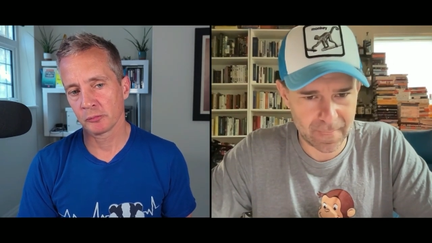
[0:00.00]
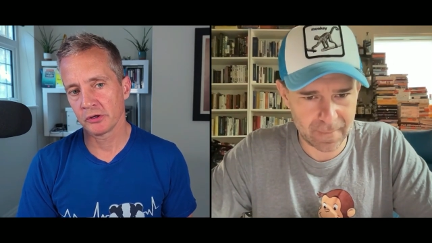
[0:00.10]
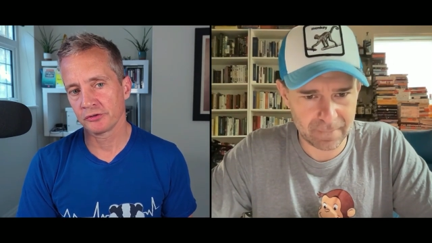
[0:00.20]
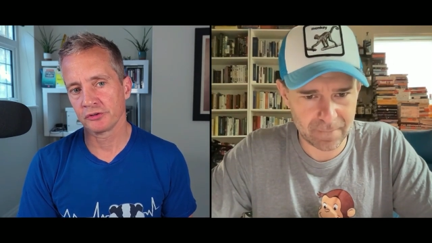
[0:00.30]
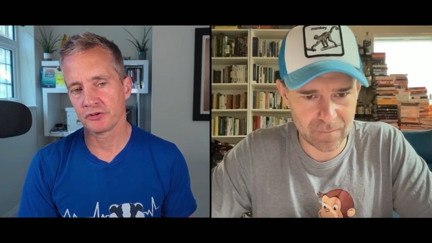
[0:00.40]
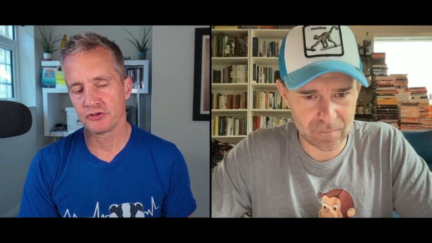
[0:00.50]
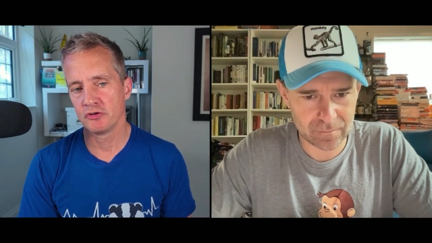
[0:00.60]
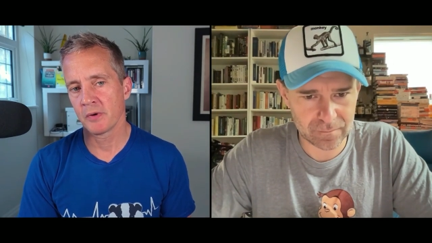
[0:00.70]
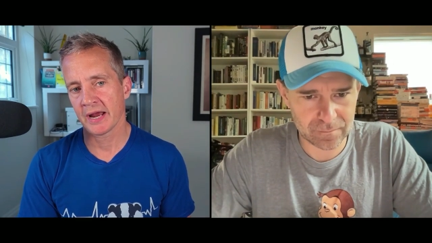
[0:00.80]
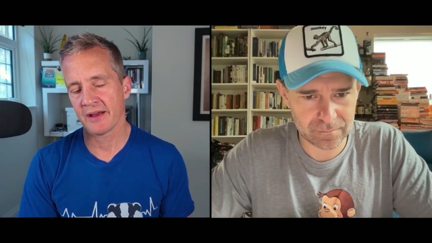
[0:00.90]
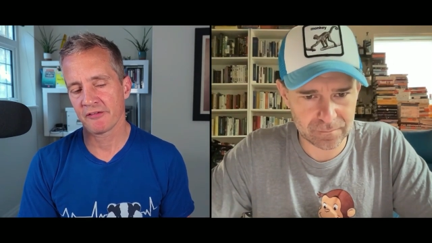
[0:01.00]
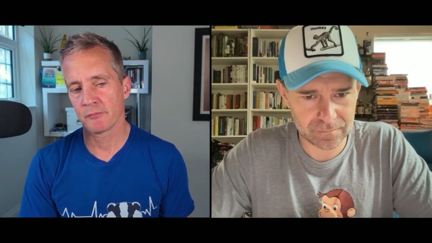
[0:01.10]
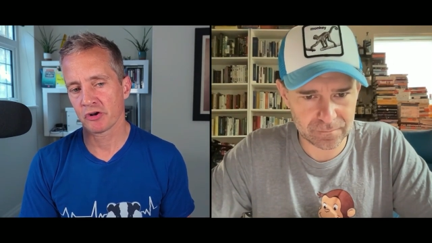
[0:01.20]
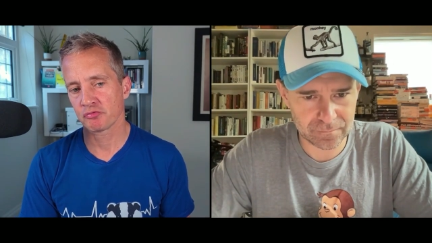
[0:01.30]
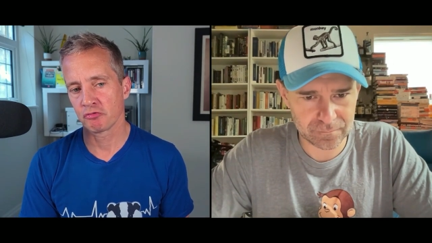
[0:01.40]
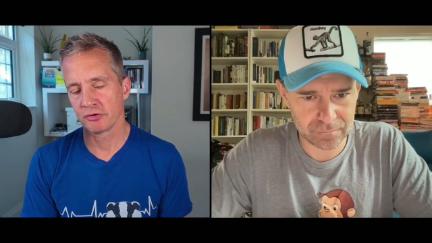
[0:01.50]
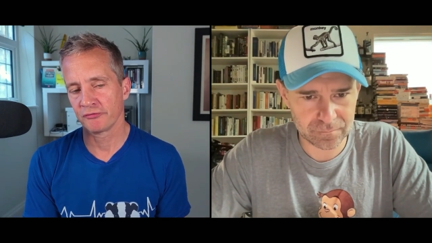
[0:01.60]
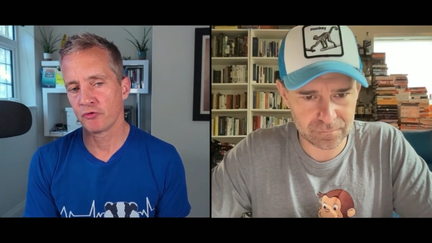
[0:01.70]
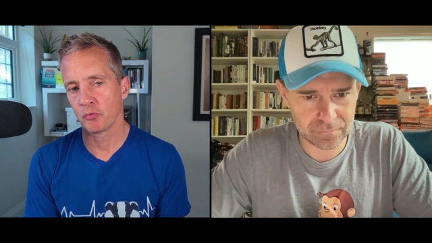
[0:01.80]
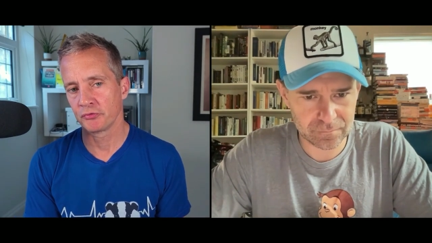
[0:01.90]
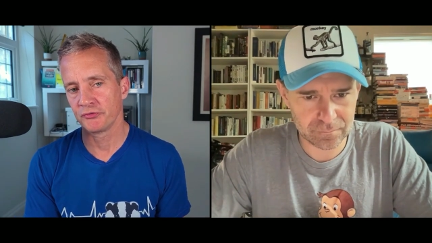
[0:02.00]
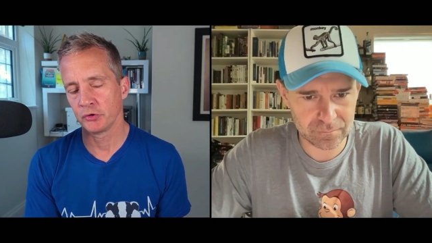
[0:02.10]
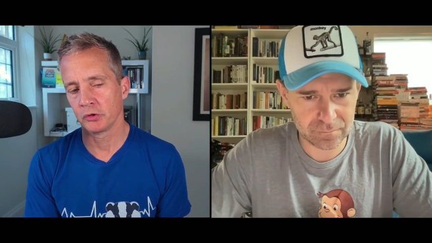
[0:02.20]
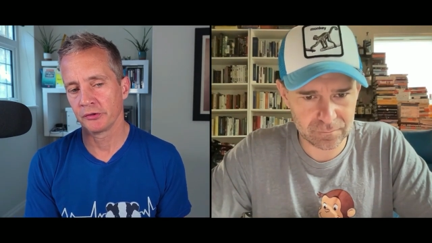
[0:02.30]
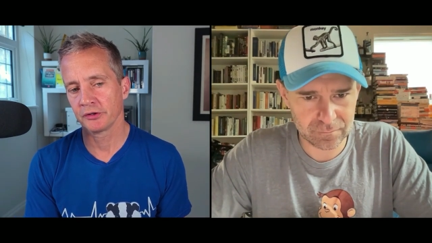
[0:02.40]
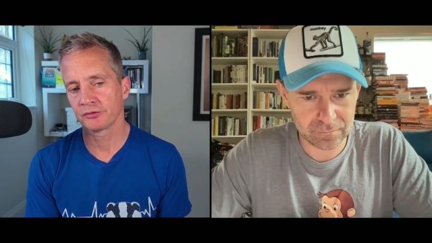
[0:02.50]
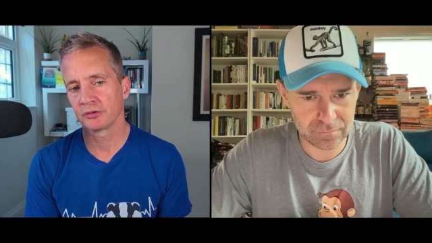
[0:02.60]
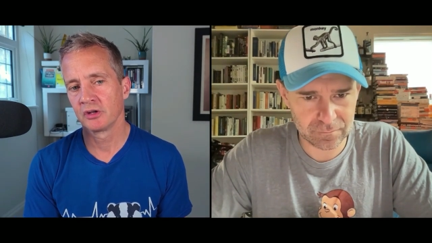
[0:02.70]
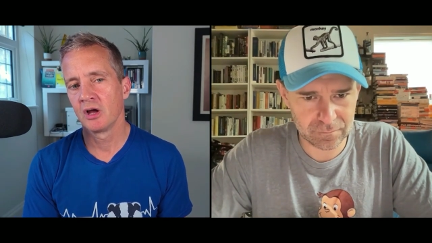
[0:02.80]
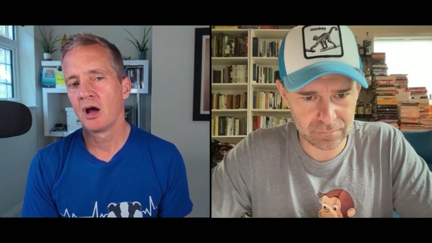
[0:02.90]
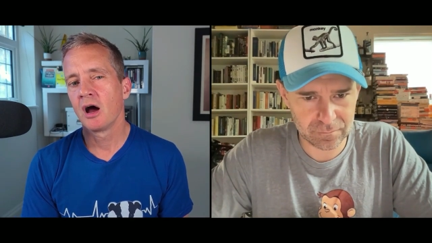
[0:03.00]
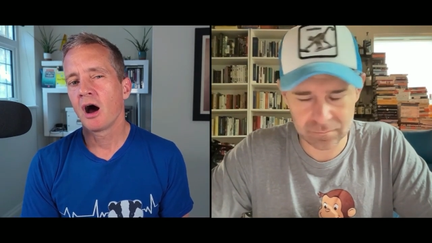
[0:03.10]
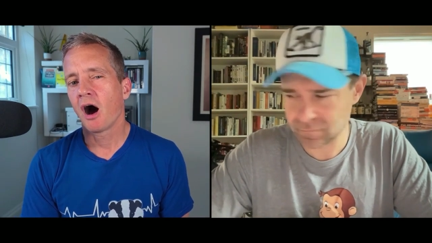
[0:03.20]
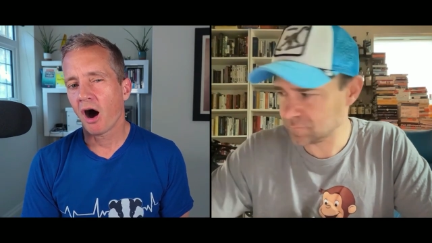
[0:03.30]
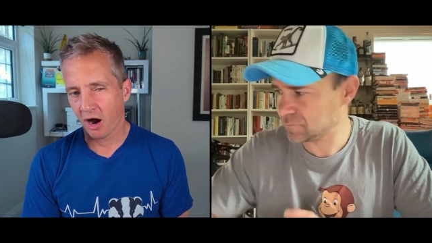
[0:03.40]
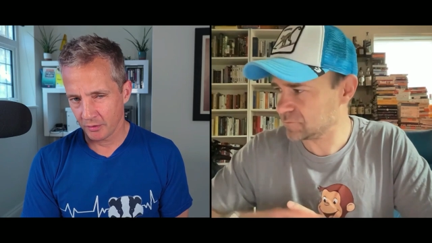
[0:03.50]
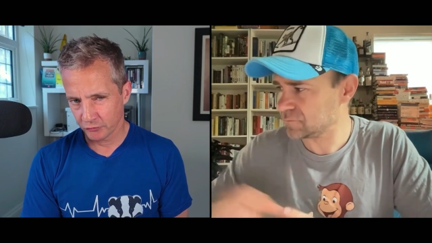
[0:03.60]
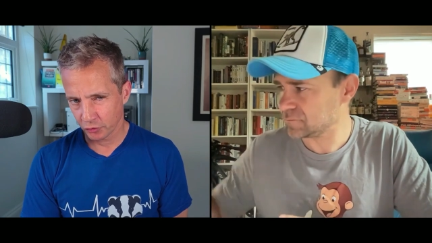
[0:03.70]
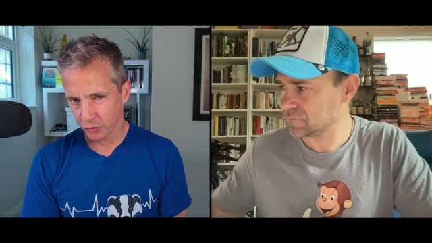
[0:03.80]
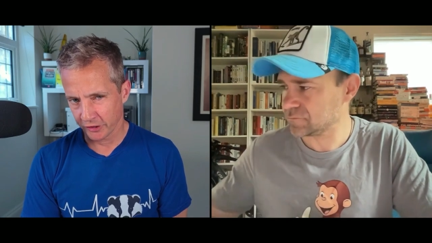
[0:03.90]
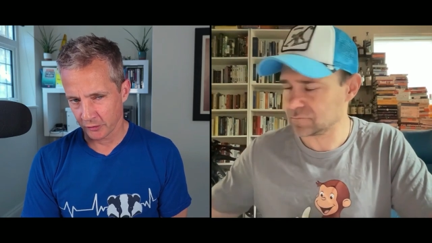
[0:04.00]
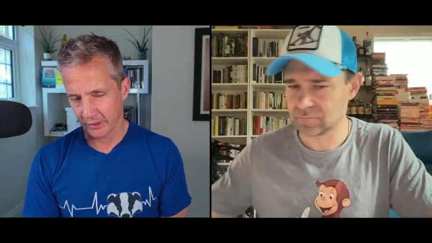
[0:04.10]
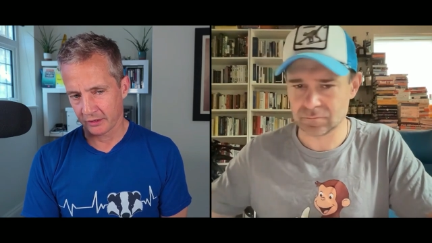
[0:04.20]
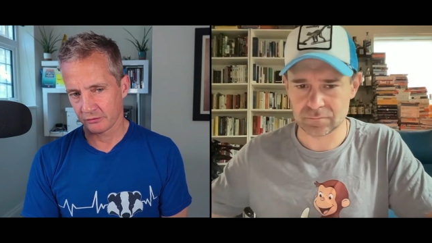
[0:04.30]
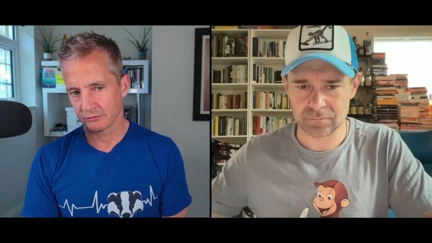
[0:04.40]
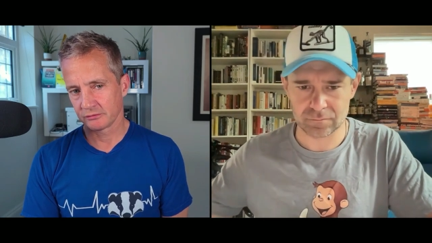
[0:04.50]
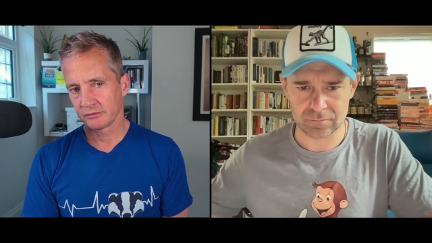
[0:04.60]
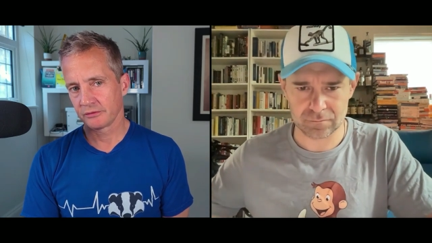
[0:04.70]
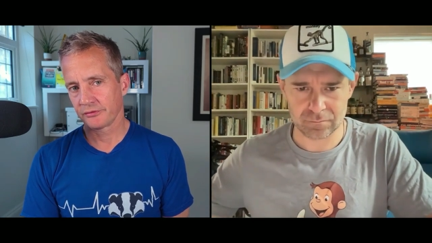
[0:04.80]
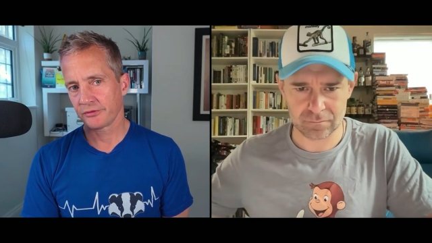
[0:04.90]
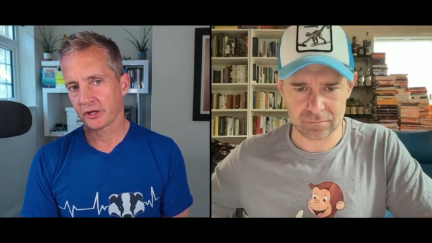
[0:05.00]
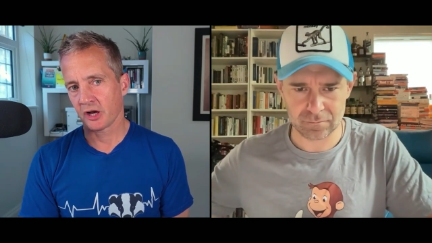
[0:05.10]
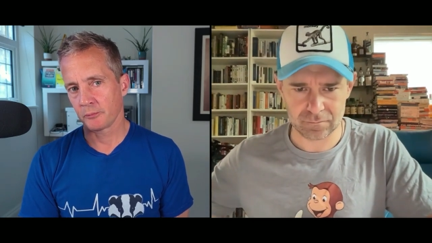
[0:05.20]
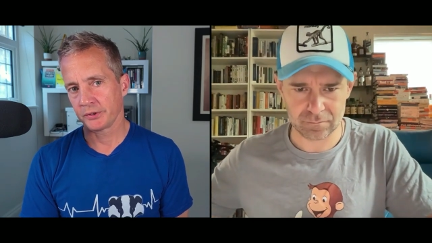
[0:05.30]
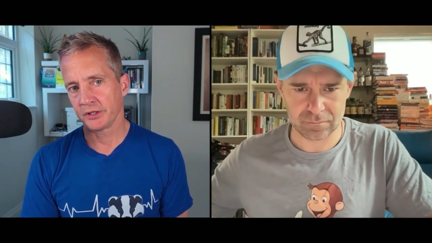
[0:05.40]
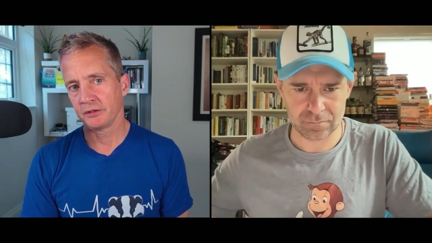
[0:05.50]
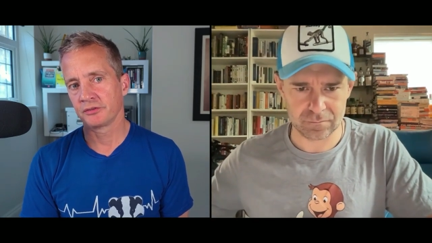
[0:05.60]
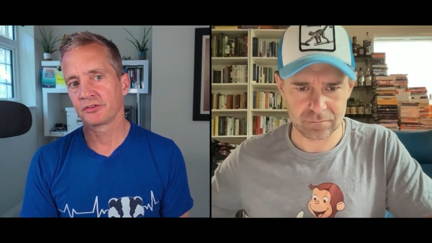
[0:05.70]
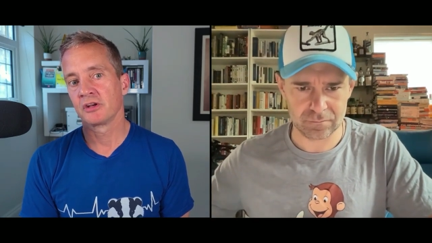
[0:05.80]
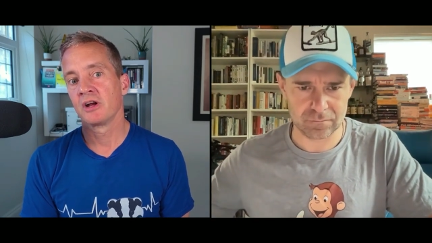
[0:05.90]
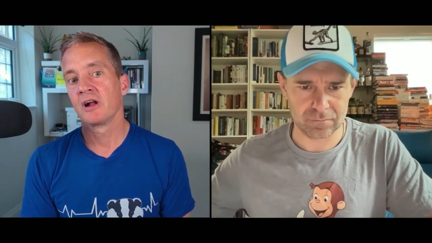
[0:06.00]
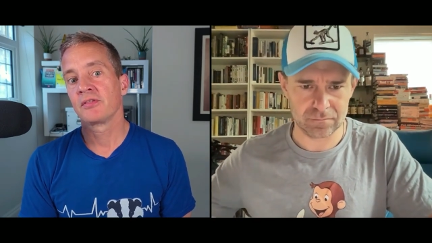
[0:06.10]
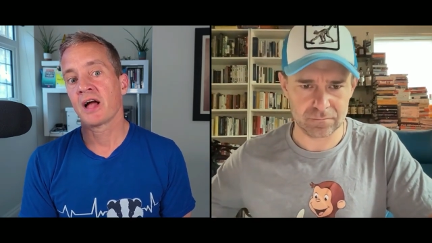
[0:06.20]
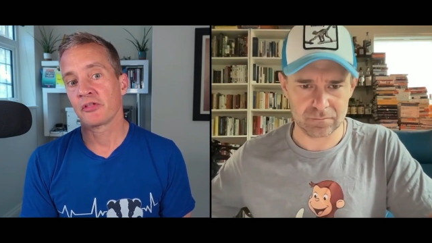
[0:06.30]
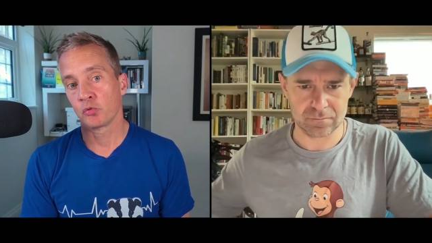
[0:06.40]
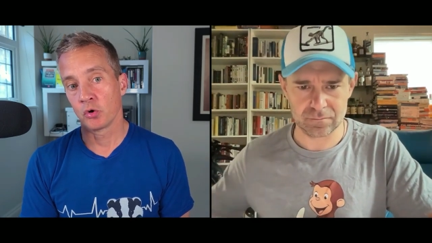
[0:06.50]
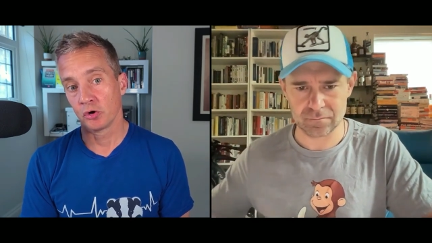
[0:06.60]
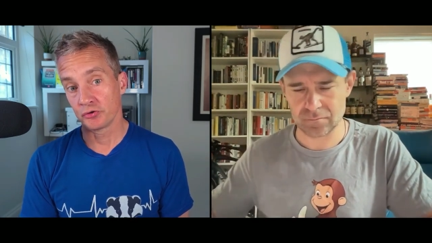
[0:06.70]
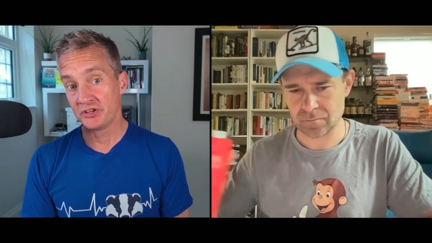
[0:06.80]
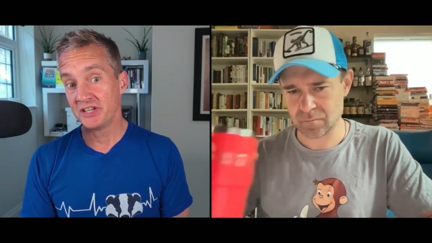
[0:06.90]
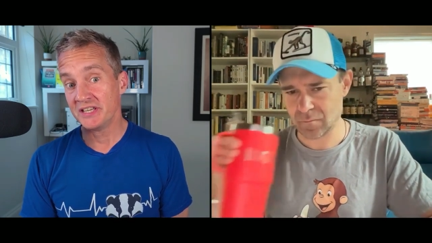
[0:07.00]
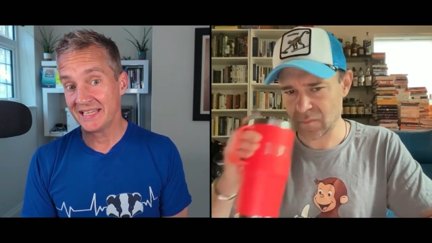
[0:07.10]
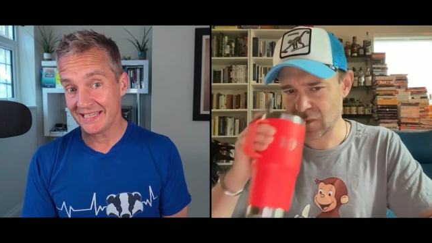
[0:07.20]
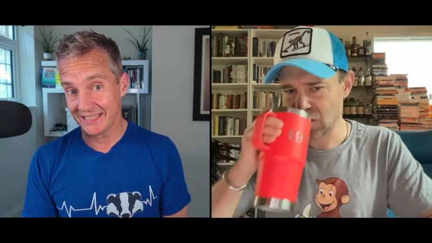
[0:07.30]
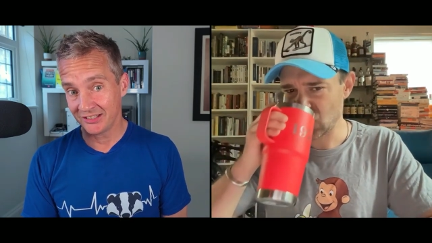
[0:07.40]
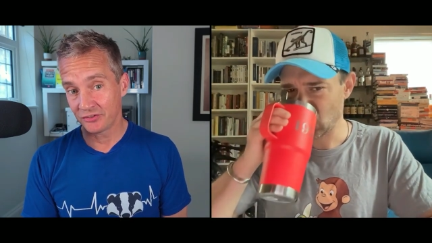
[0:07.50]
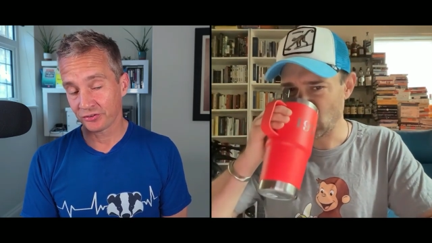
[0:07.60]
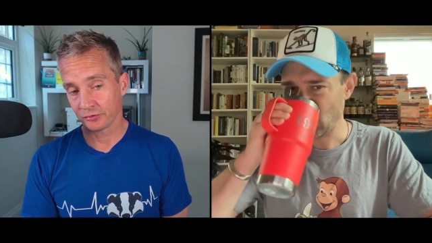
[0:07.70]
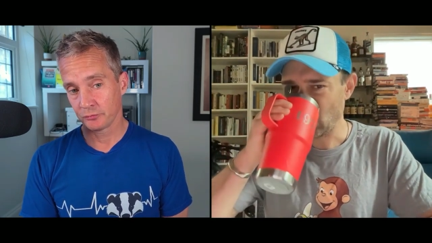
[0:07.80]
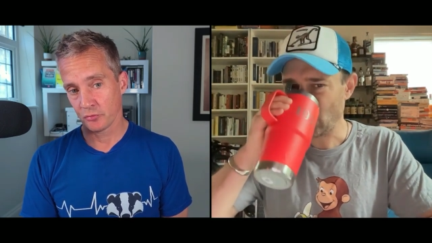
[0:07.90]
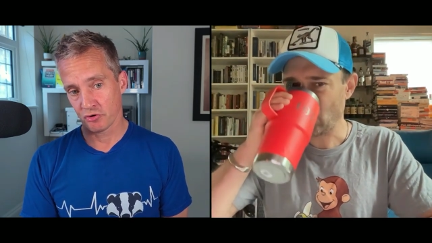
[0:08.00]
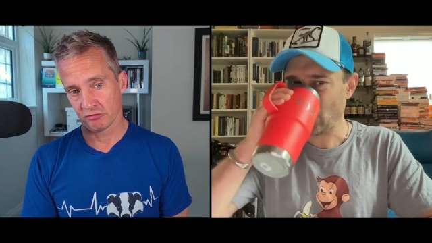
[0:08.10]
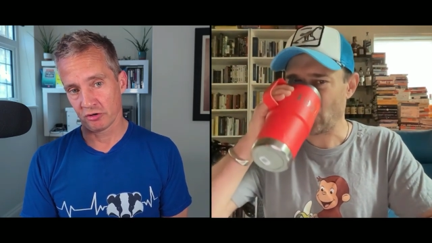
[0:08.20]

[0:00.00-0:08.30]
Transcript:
Speaker 1: person, you might have a much more informed view on this. I'm talking about the companies that the world needs more